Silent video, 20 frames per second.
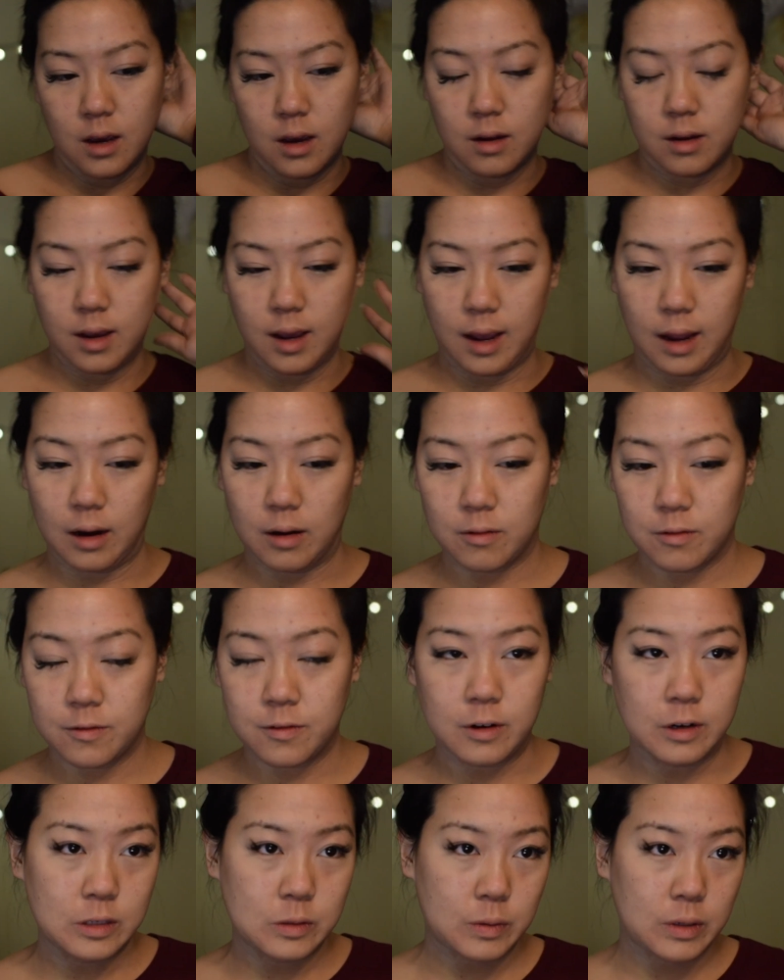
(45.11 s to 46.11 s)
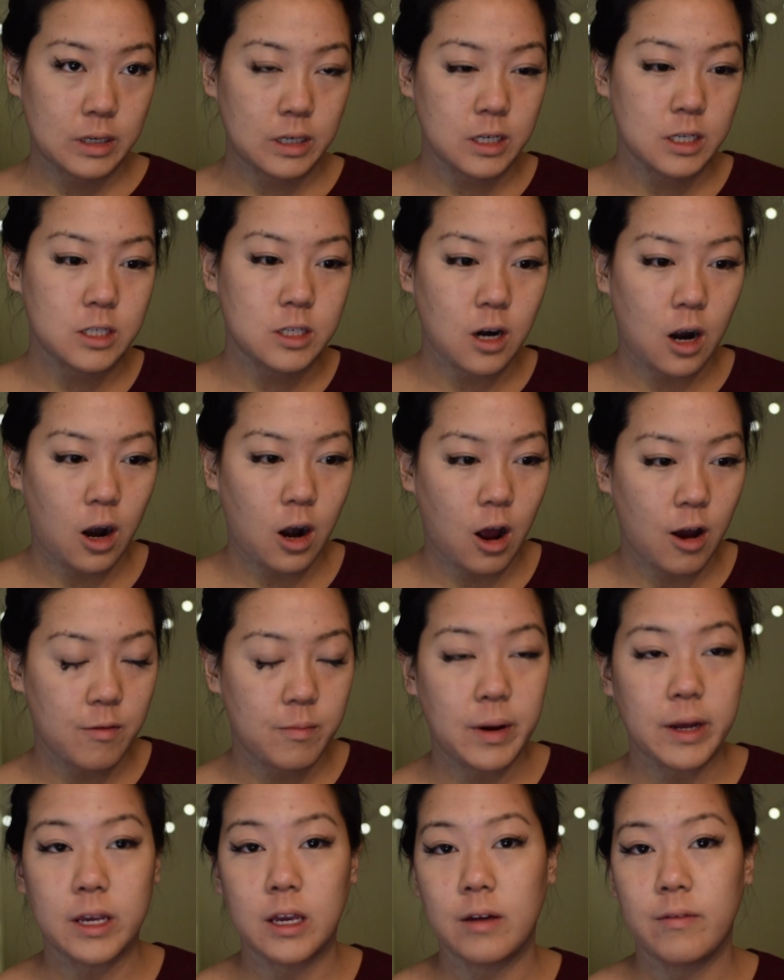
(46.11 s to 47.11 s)
Okay, first we're gonna start off
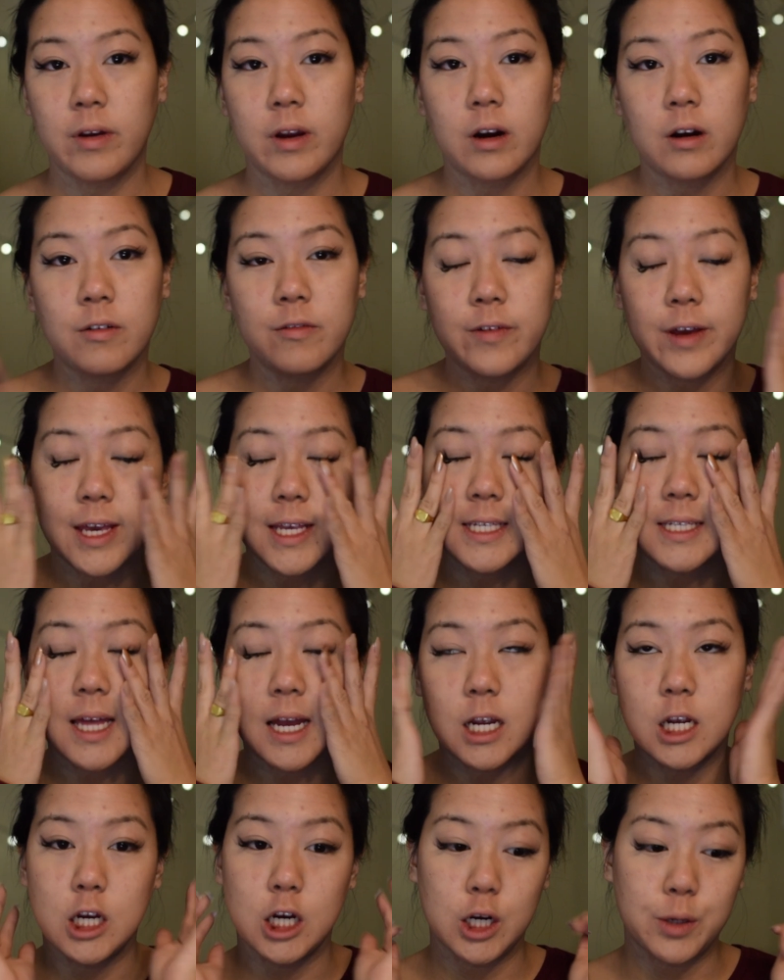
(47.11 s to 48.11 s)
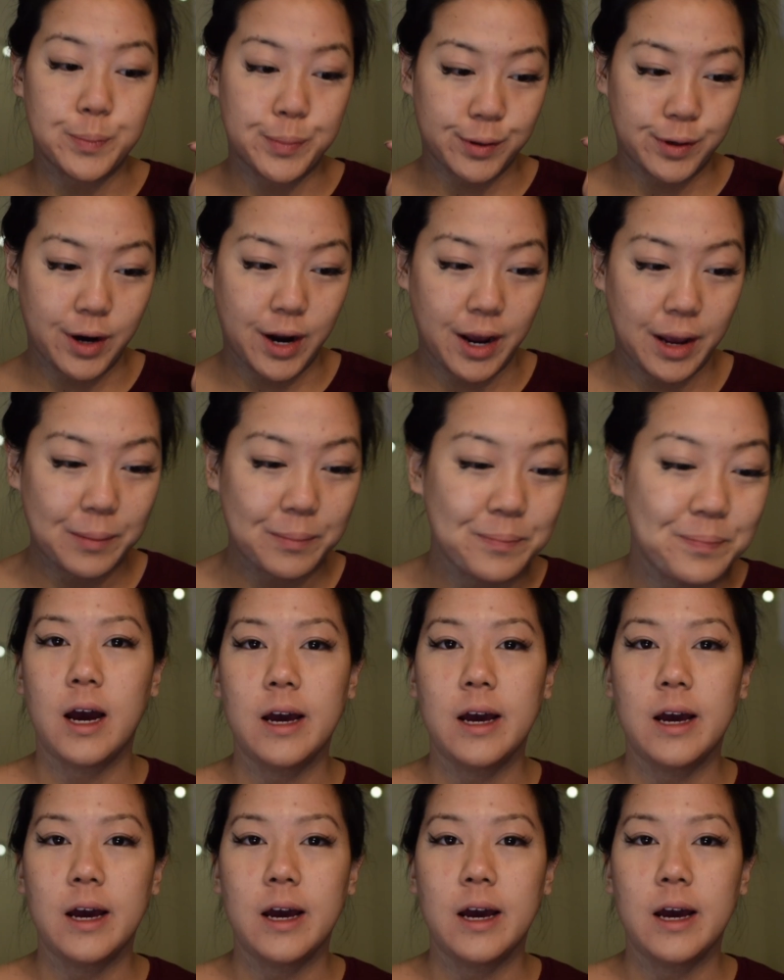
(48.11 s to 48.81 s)
by giving our face that good prime.